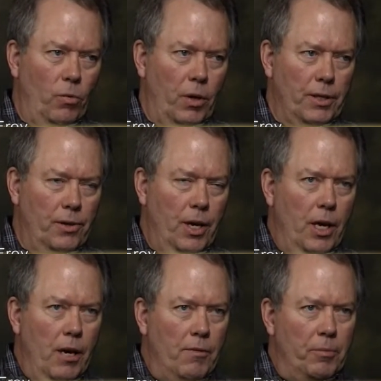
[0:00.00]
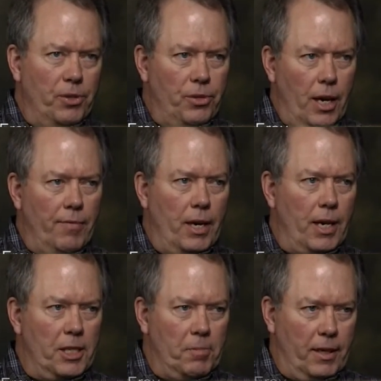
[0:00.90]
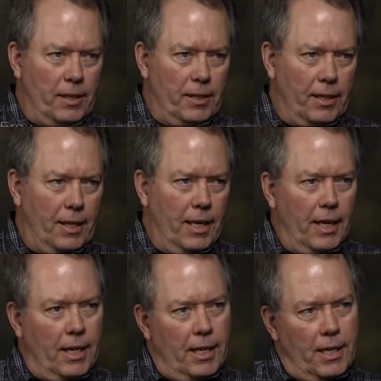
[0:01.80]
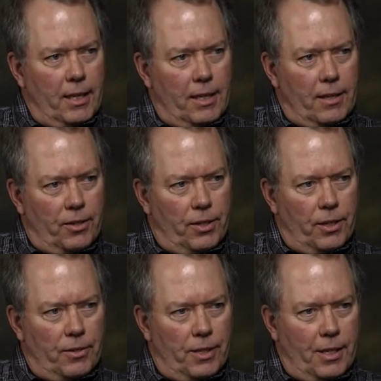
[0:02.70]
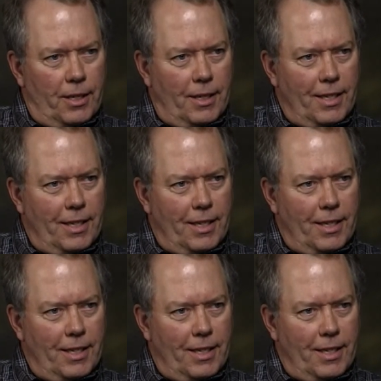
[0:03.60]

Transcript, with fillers: One is from the safety aspect, I think there's, there's the,